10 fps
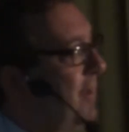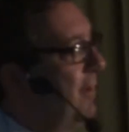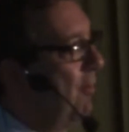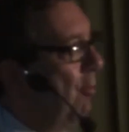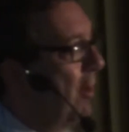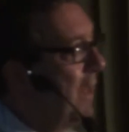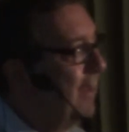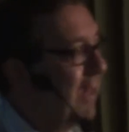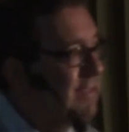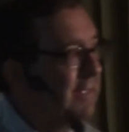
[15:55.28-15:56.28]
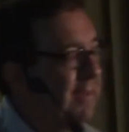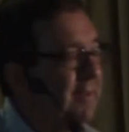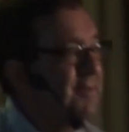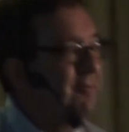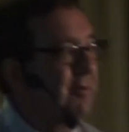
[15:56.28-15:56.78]
Organize it
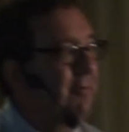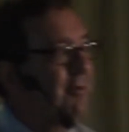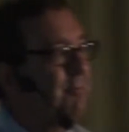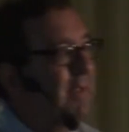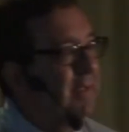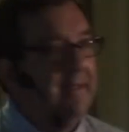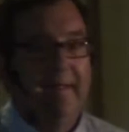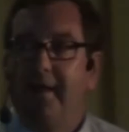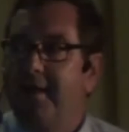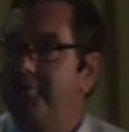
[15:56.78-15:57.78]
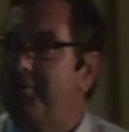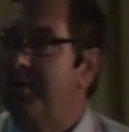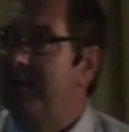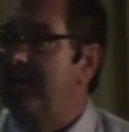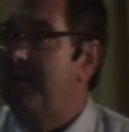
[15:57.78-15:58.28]
into a group and you're good
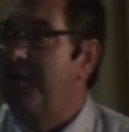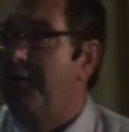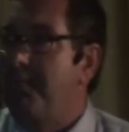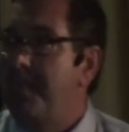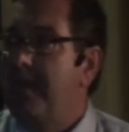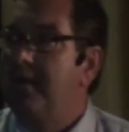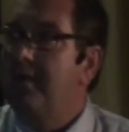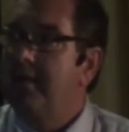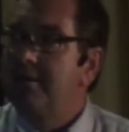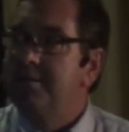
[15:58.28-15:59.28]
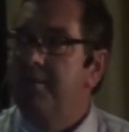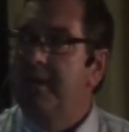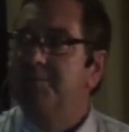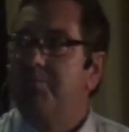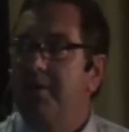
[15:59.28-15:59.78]
to go. So that's
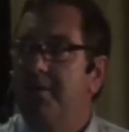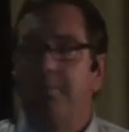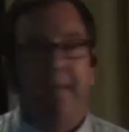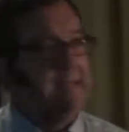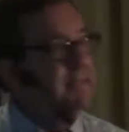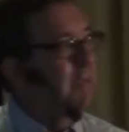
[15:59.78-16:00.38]
one of the basic